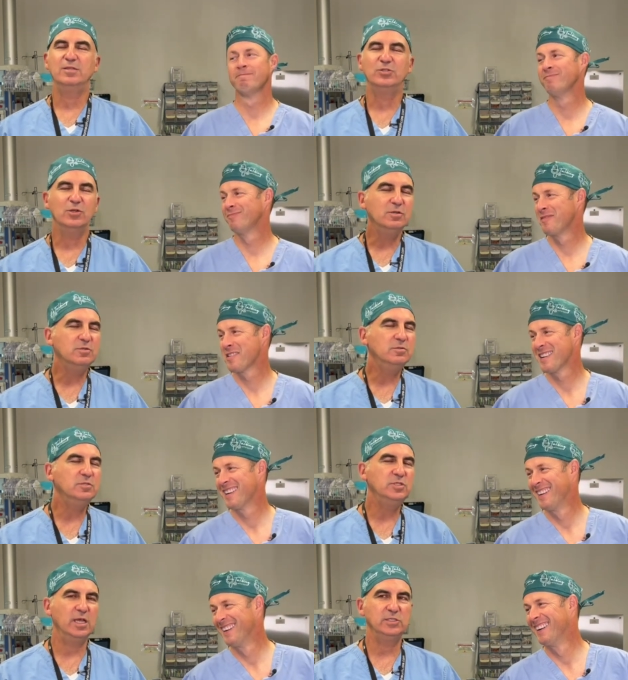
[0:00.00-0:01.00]
Speaker 1: true.
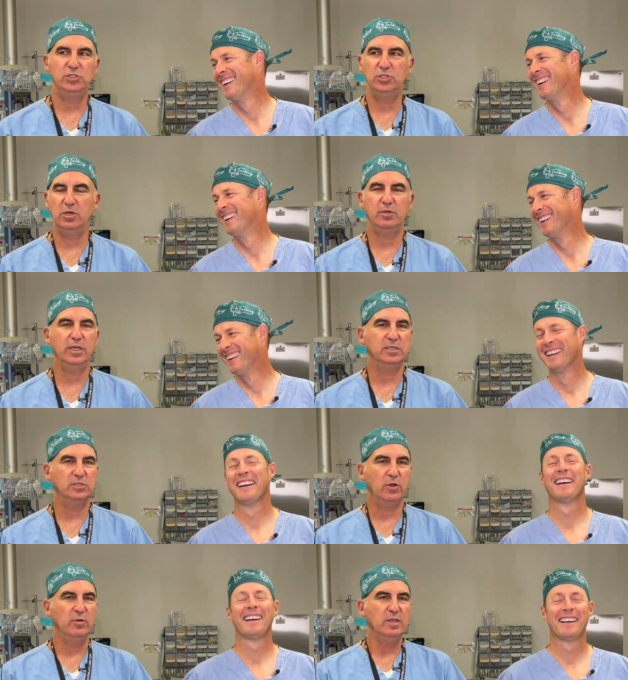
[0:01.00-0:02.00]
Just joking.
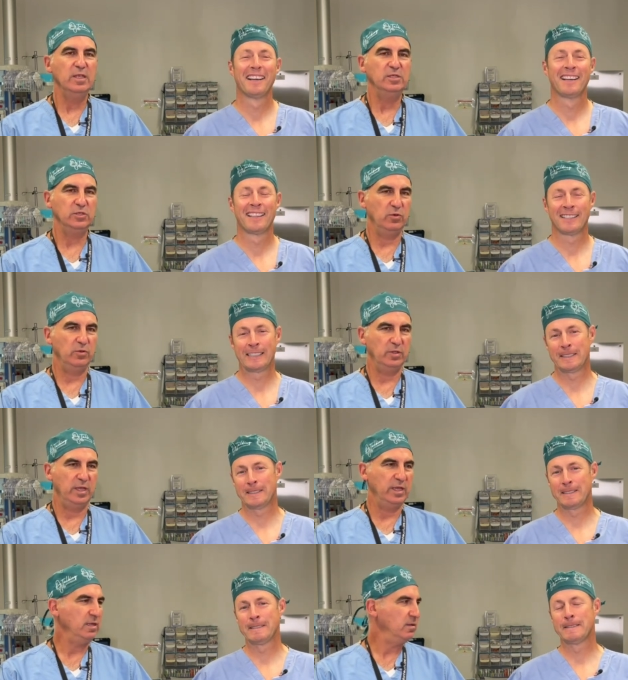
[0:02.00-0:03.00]
So, so
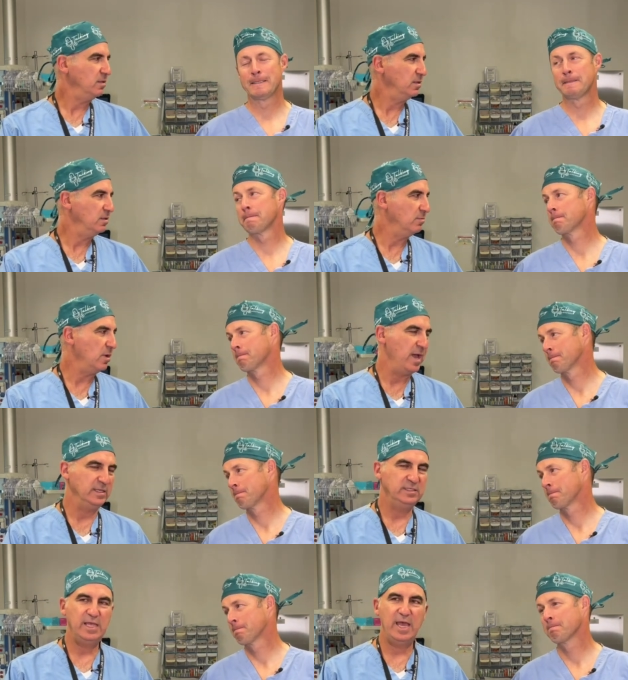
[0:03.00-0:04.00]
like
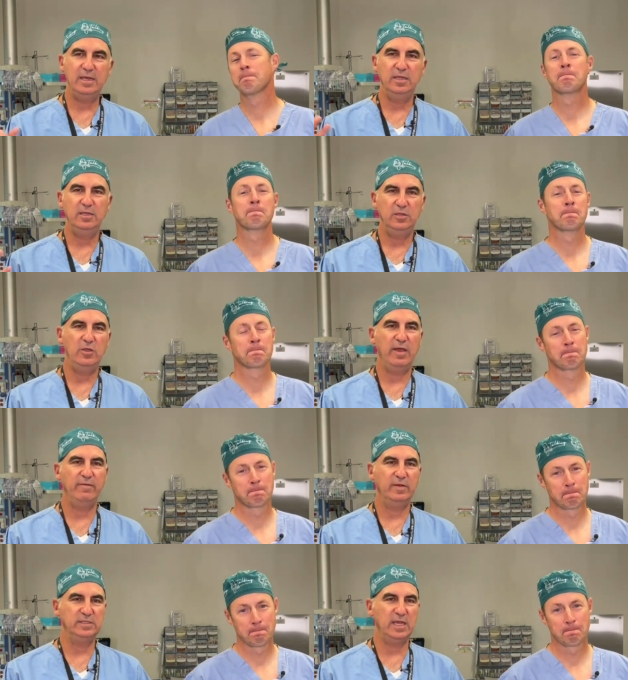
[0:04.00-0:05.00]
Brad said, you
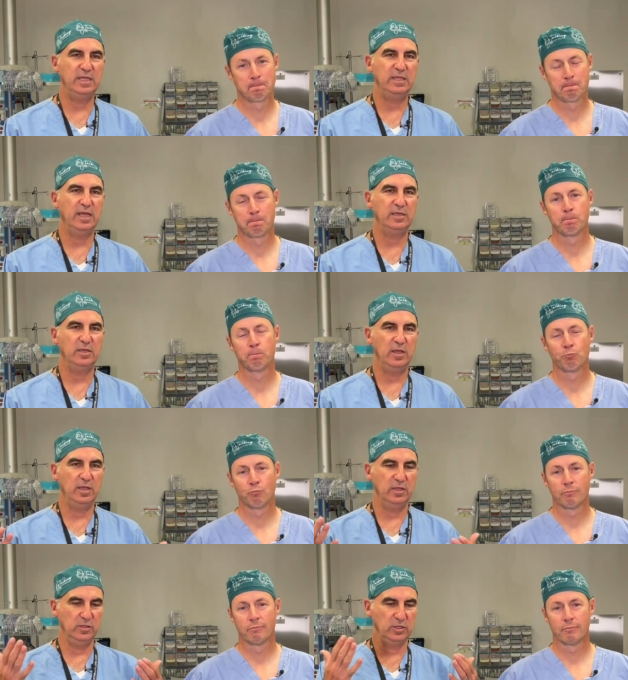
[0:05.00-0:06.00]
have a study that
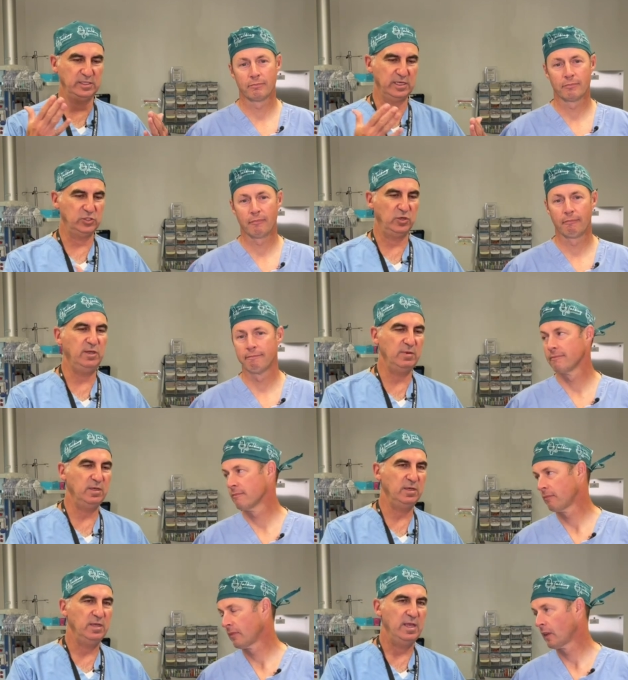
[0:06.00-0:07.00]
looks at a
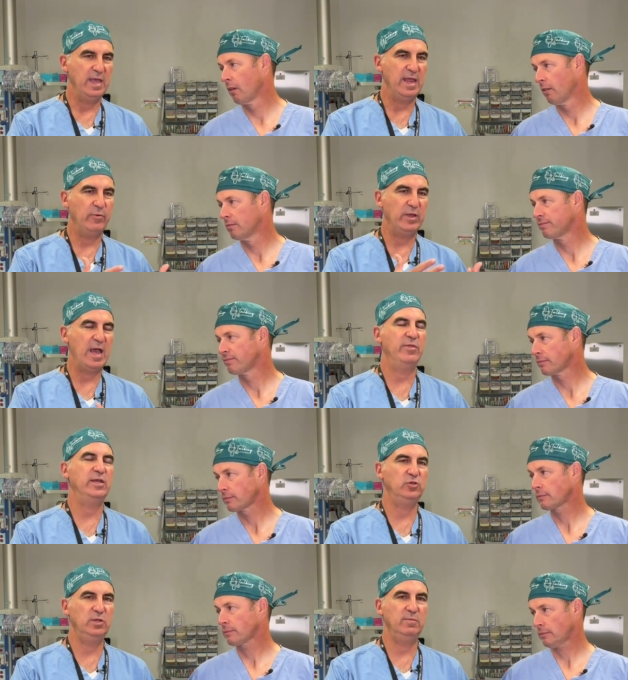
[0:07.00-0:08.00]
treatment and how, how
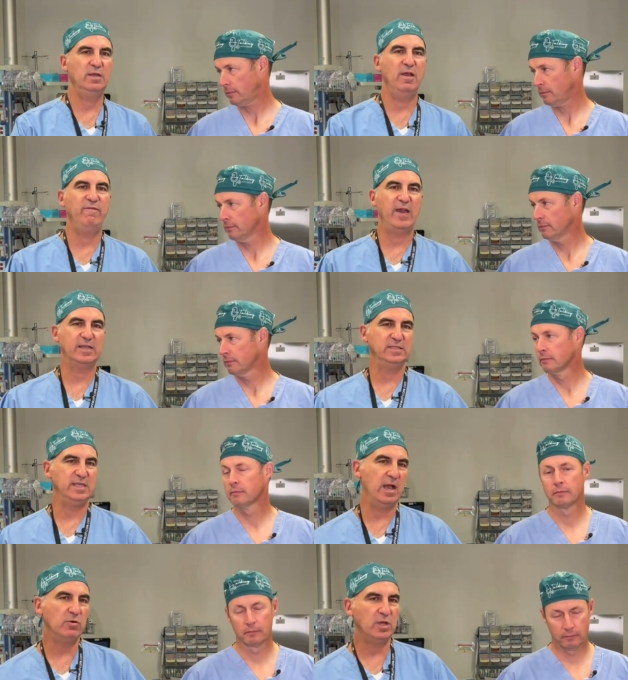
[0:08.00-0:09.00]
that treatment affects
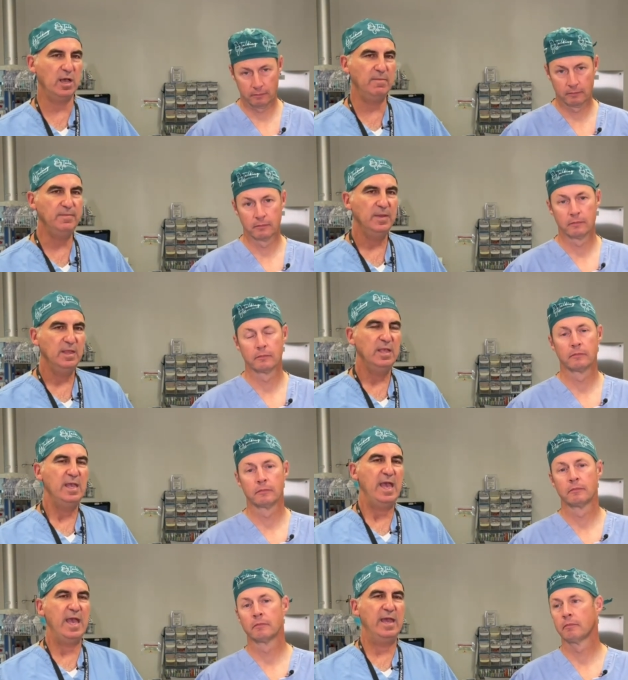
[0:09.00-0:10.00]
the outcome.
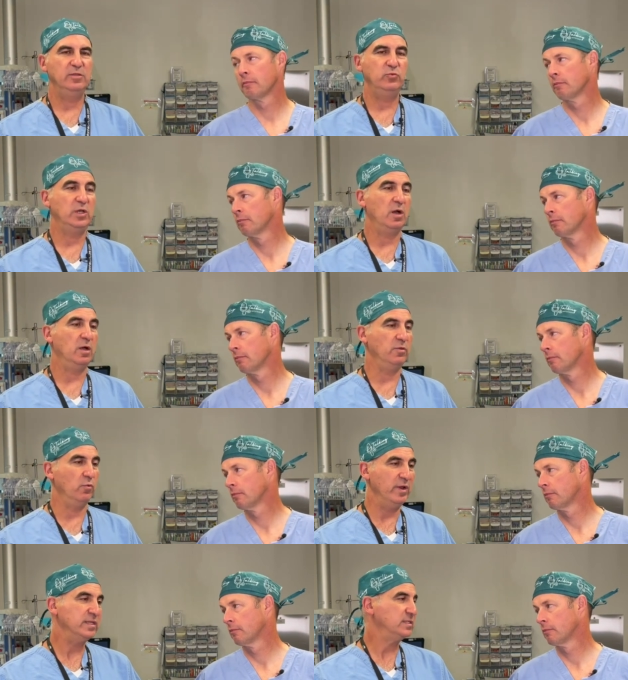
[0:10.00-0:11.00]
And we call the
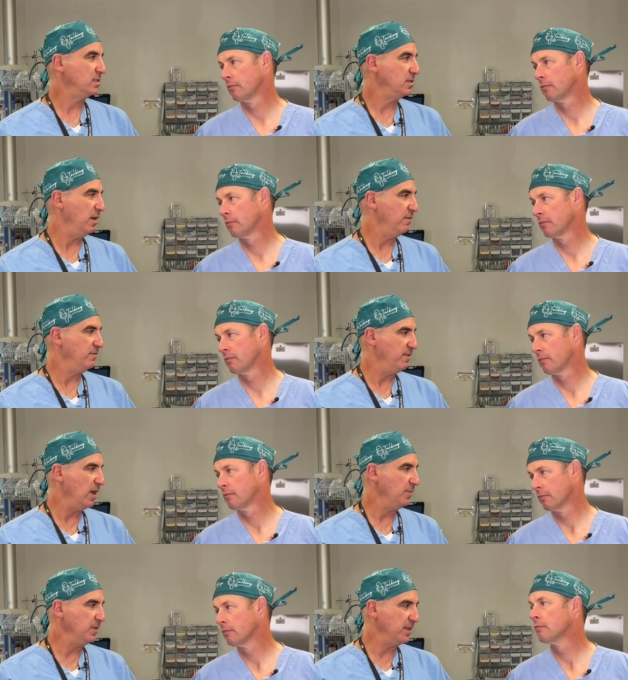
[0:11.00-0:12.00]
risk of
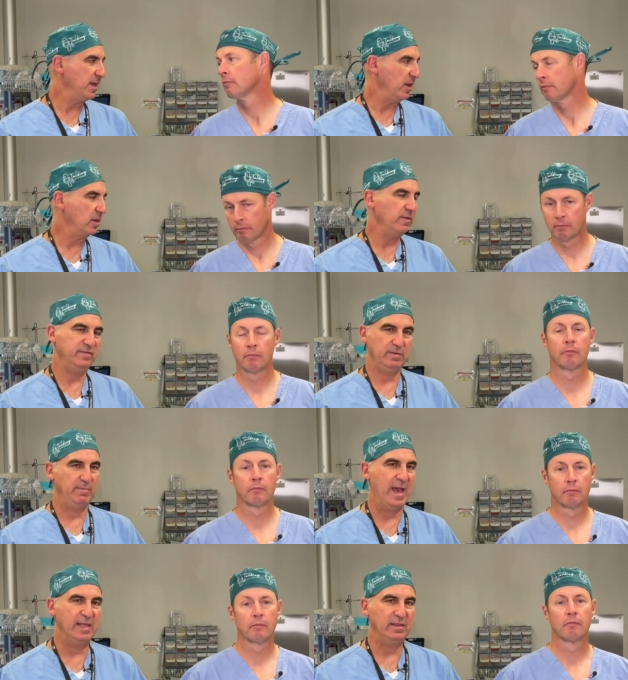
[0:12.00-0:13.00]
developing that outcome, if it's a
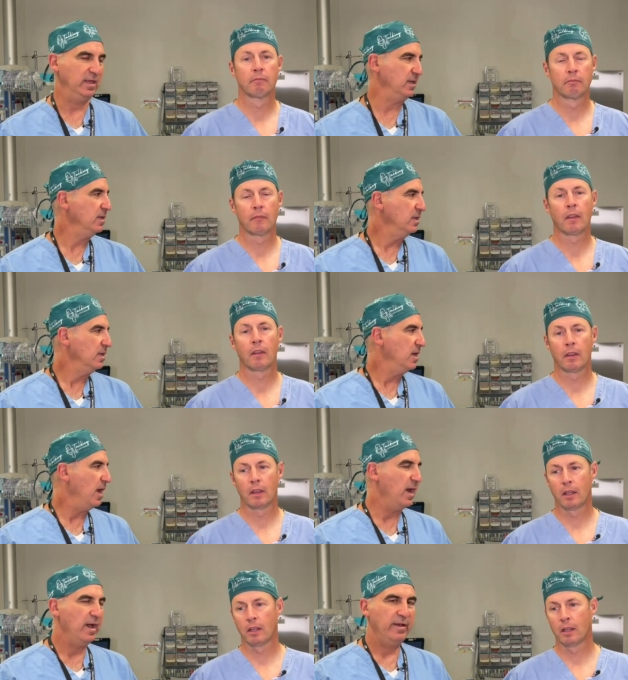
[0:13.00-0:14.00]
bad thing,
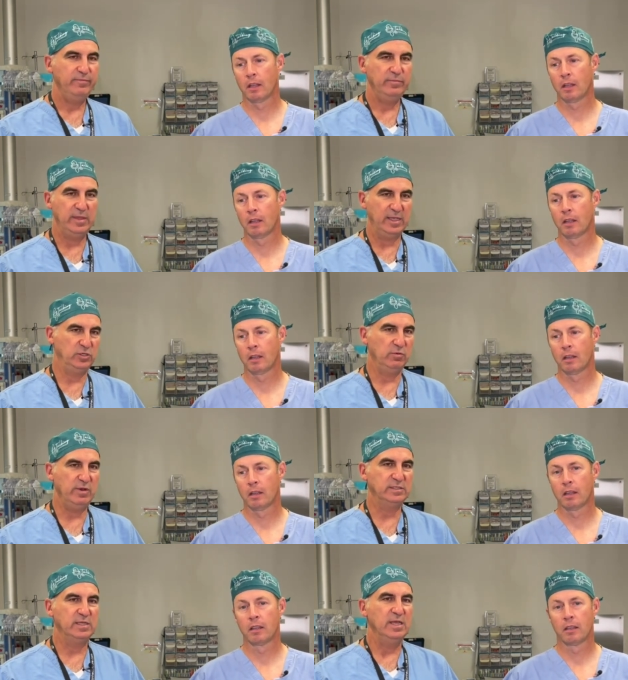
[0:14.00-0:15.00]
uh, that's your
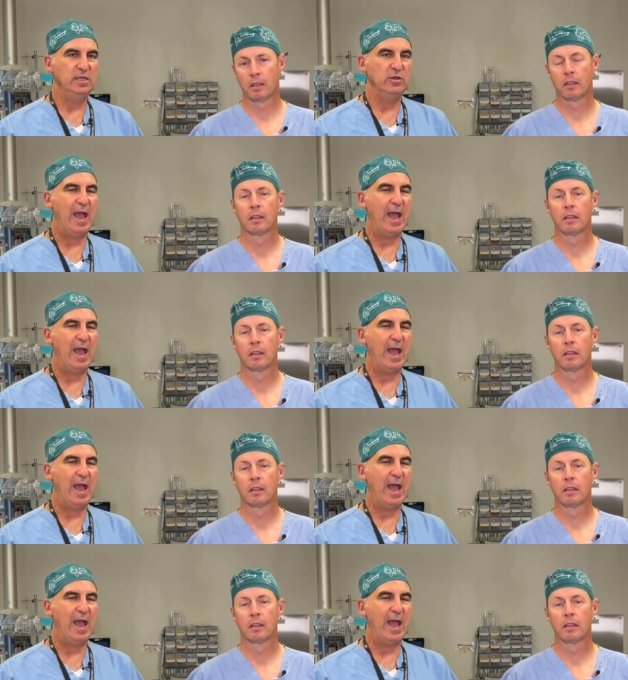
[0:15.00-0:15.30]
risk. Your